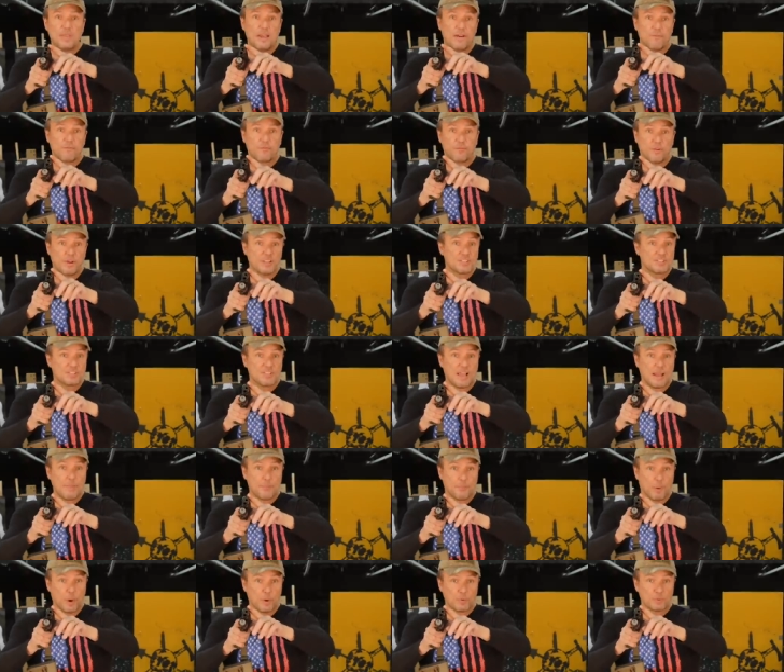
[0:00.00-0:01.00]
that front
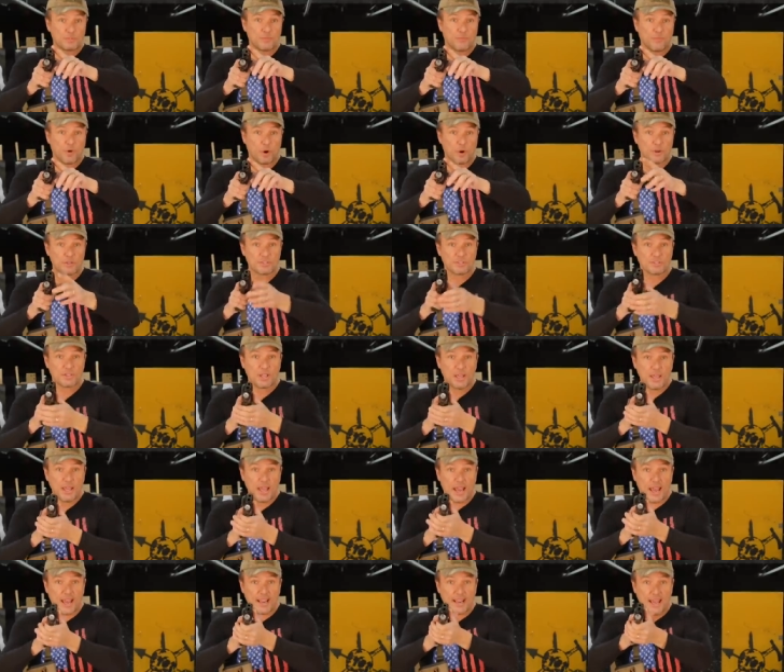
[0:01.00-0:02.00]
sight post first,
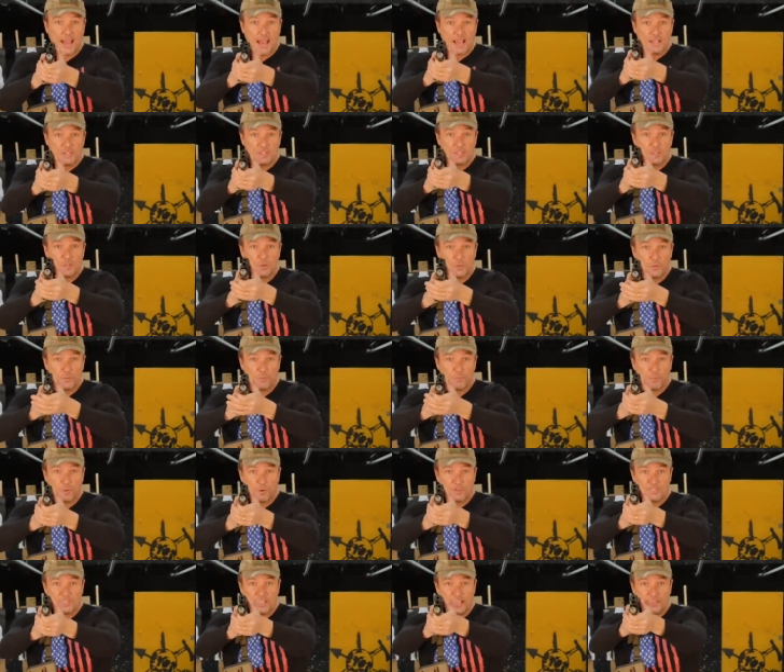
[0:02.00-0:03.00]
and as you
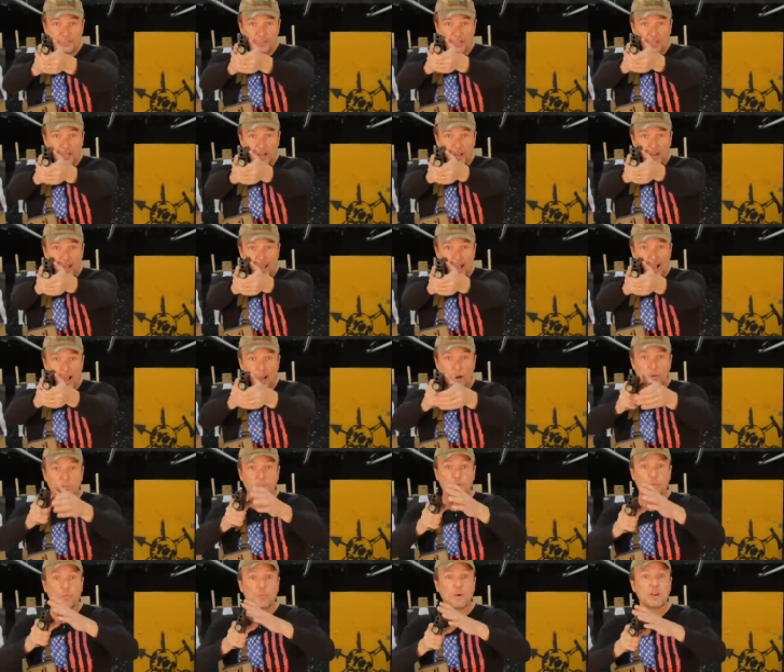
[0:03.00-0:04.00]
present the gun
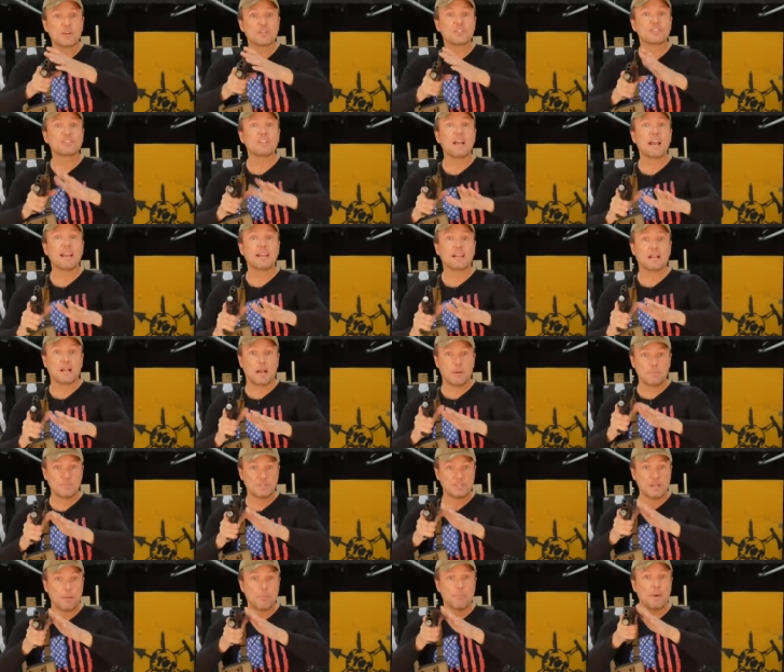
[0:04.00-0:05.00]
out, the rear sight
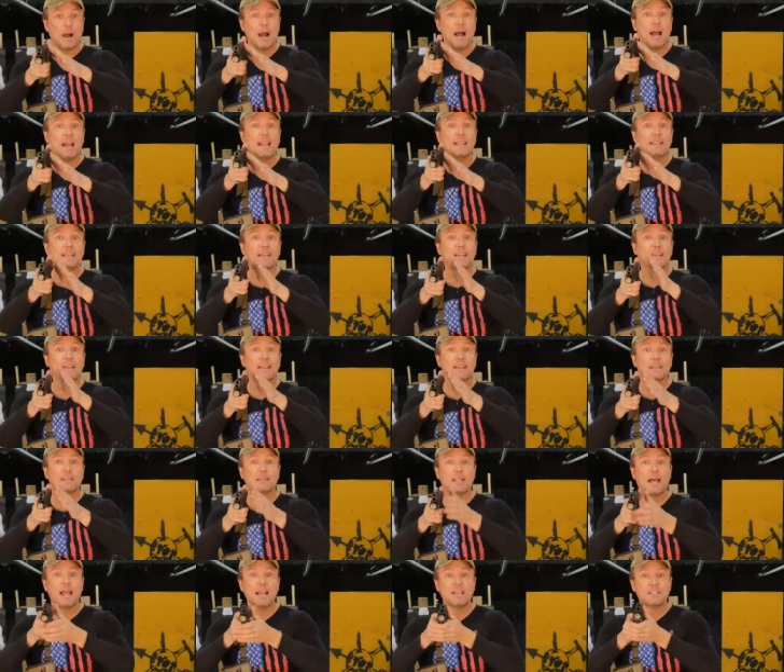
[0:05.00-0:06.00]
comes up behind it,
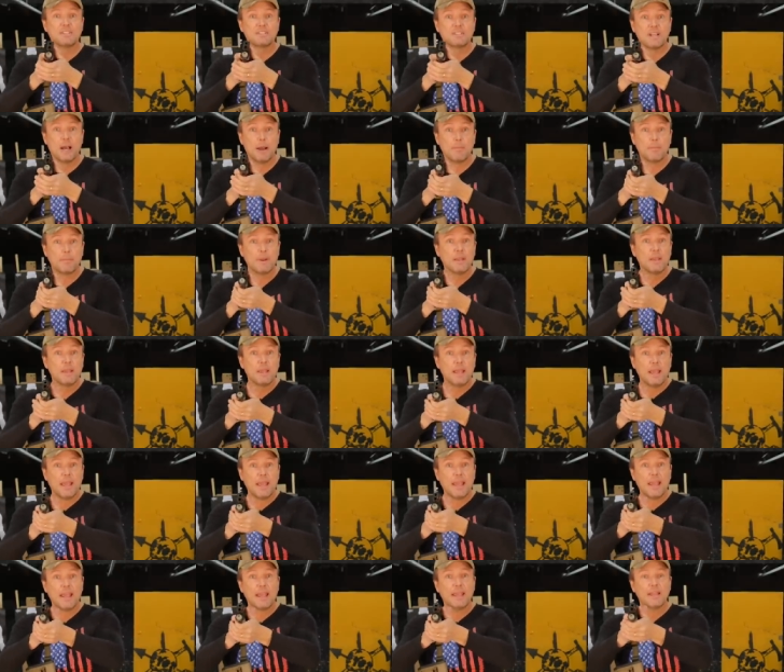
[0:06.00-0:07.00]
it lines up,
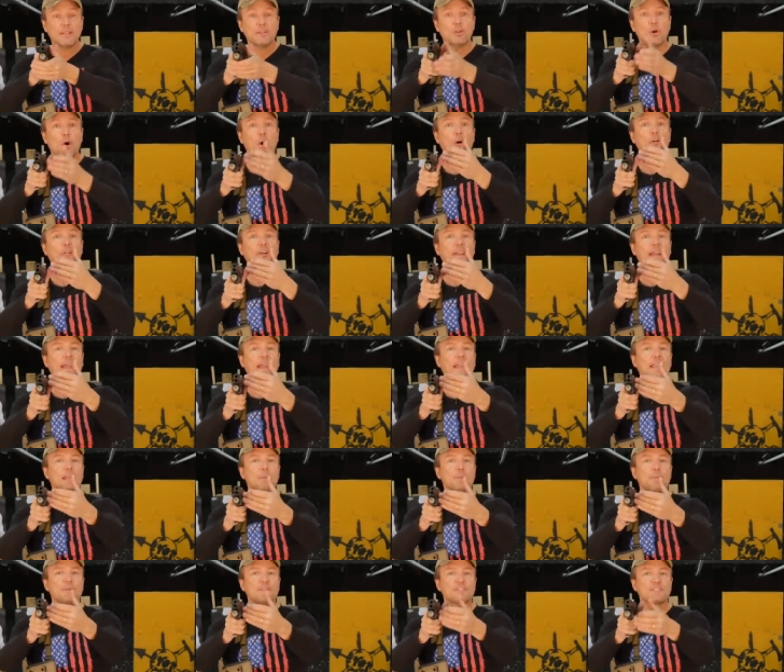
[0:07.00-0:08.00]
and you're already
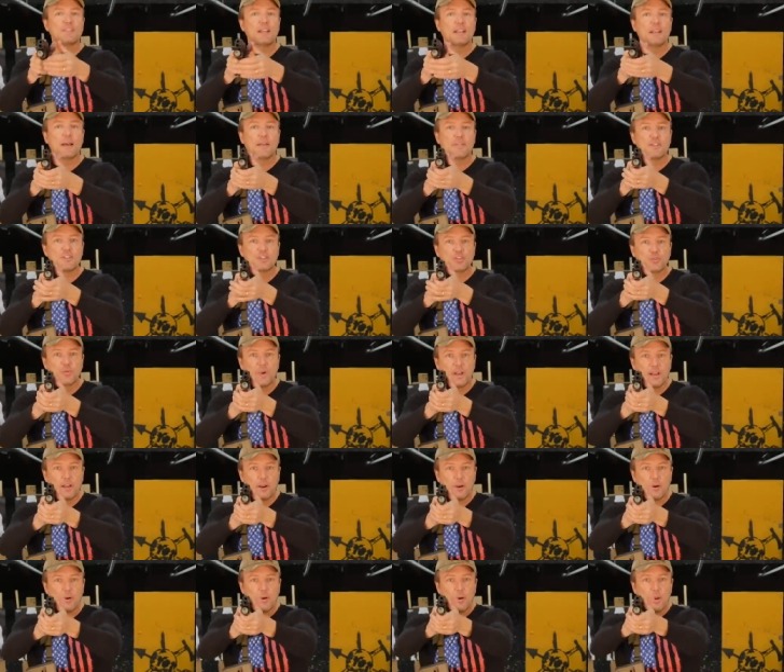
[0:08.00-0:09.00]
80% on the
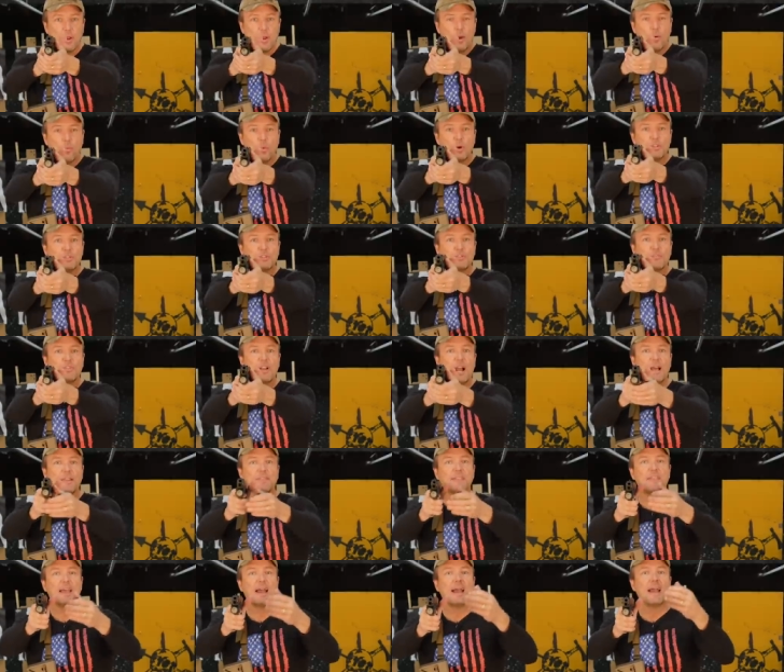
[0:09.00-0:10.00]
trigger. Once you've
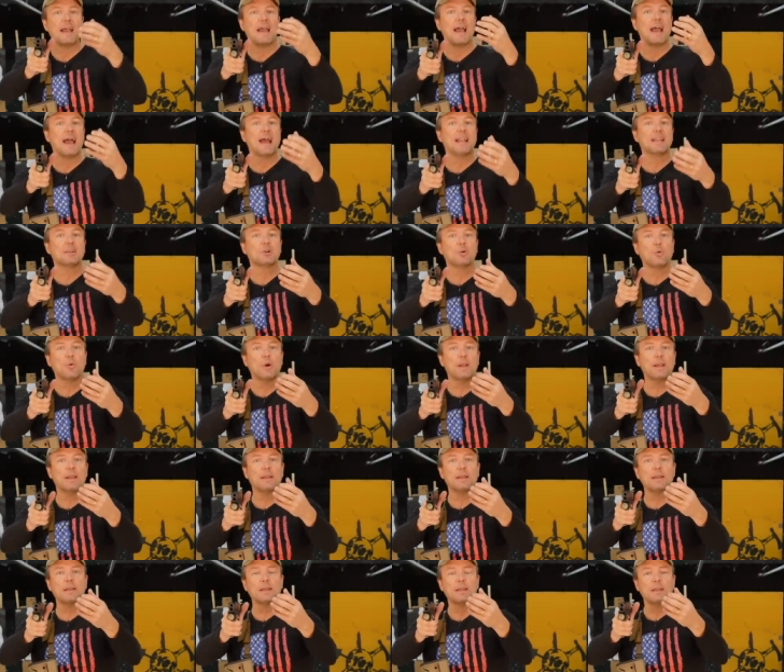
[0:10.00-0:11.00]
got that
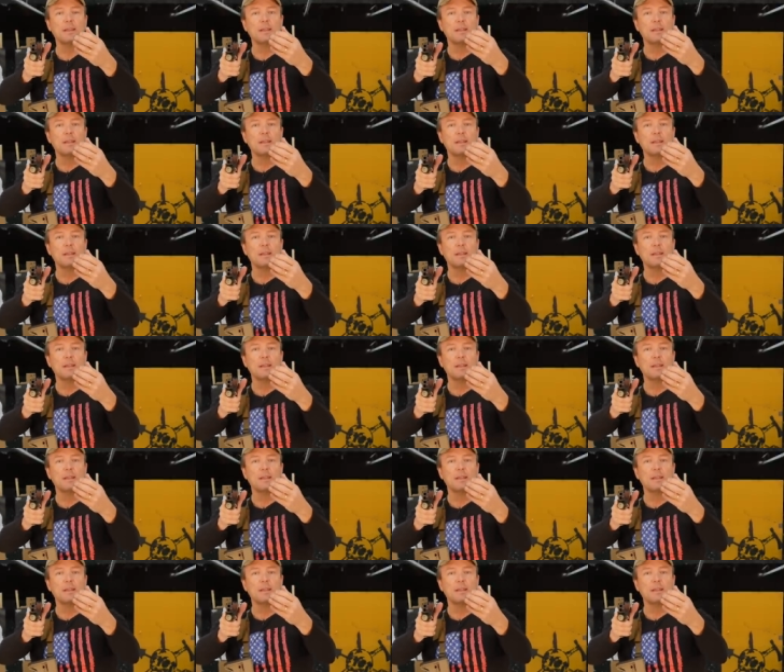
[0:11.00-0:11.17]
adequate